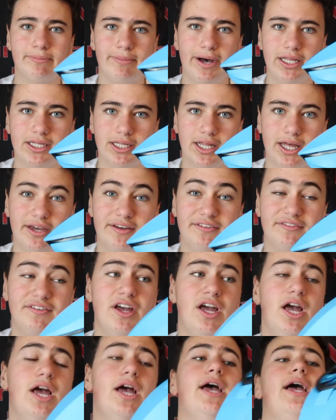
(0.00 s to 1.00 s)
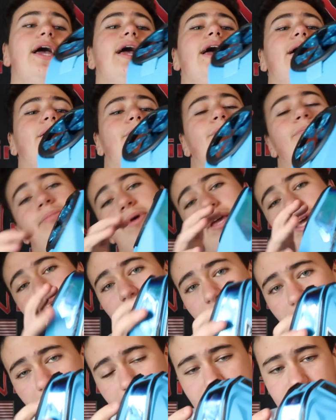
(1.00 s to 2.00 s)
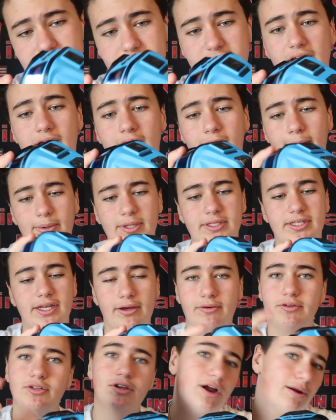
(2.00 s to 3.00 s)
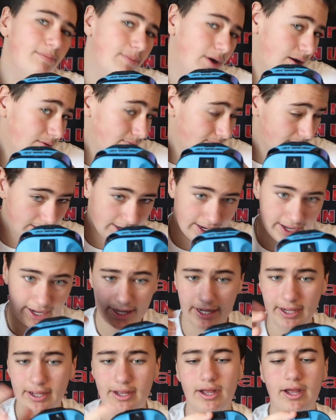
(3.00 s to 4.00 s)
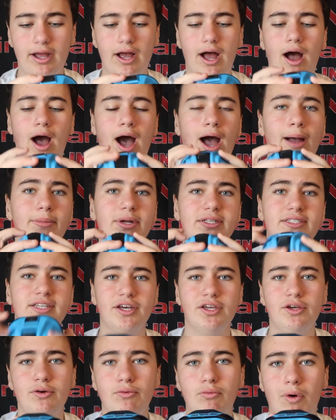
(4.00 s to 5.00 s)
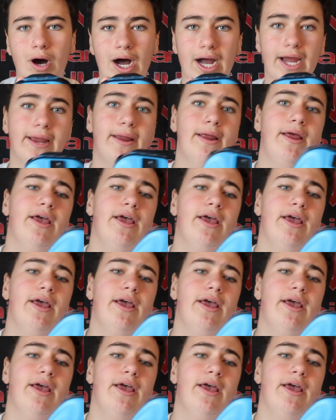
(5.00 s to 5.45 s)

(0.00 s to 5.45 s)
in my life because, and I'm gonna tell you, sorry about my neck, I'm gonna tell you why.